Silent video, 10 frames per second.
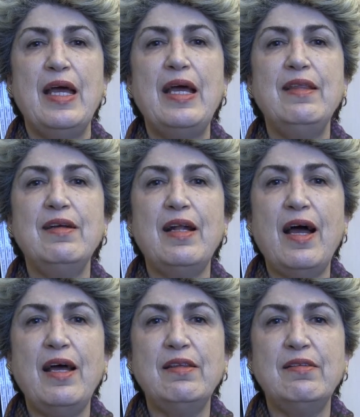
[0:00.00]
in the
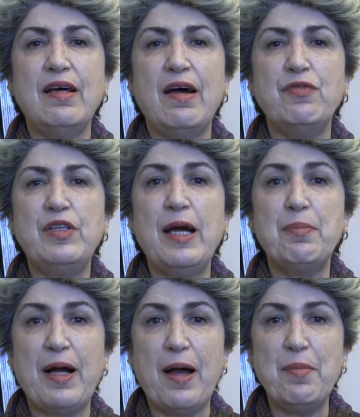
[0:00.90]
light of the
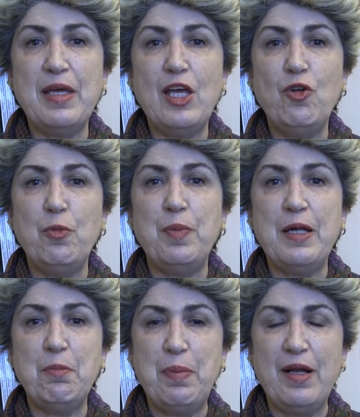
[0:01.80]
upcoming
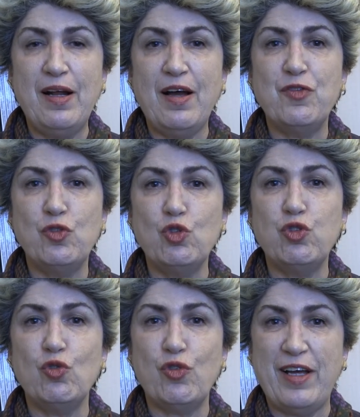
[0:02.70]
European Pillar of
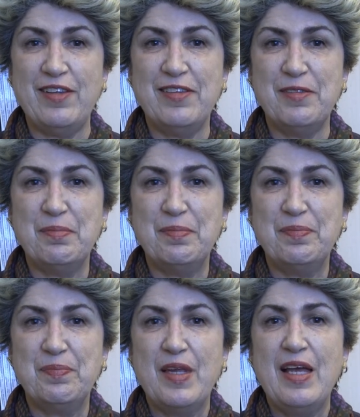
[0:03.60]
Social Rights.
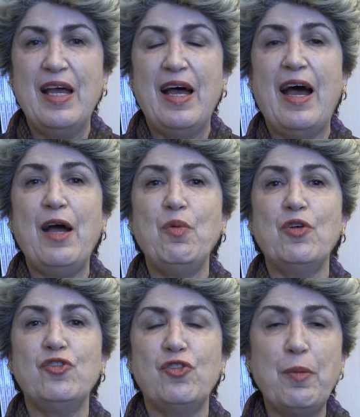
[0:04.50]
I
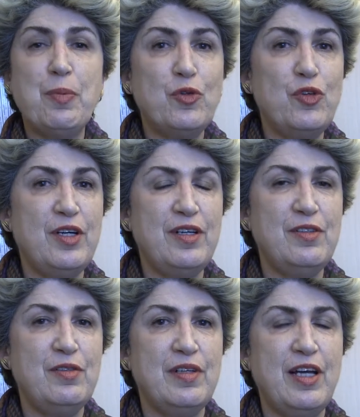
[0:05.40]
was the
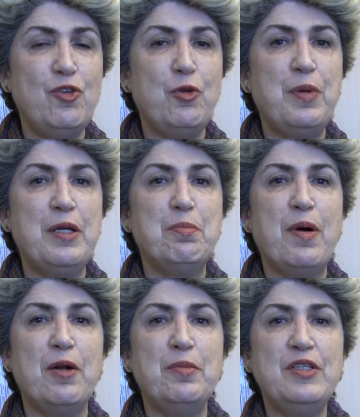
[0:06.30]
rapporteur in the European
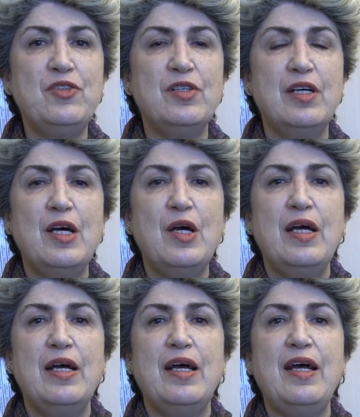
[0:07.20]
Parliament.
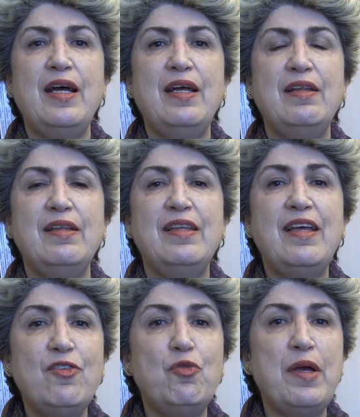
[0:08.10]

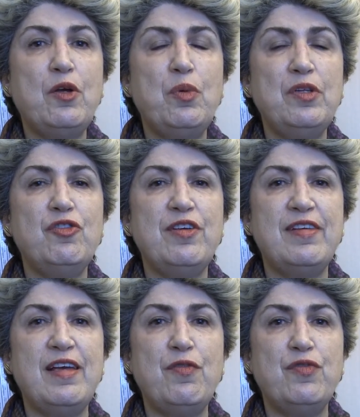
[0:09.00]
This week we'll
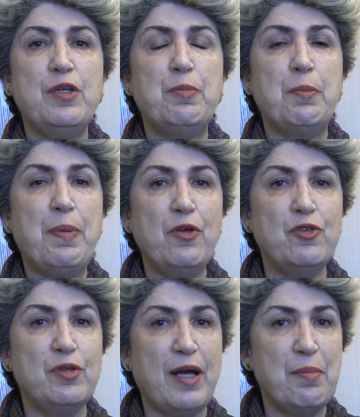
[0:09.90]
receive the
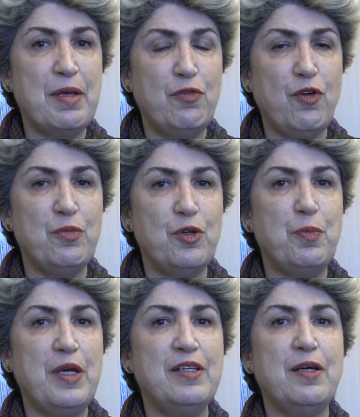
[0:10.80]
proposal coming from the
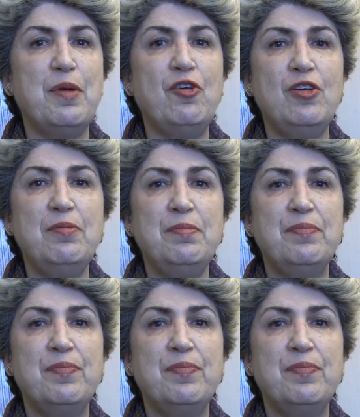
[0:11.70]
European Commission.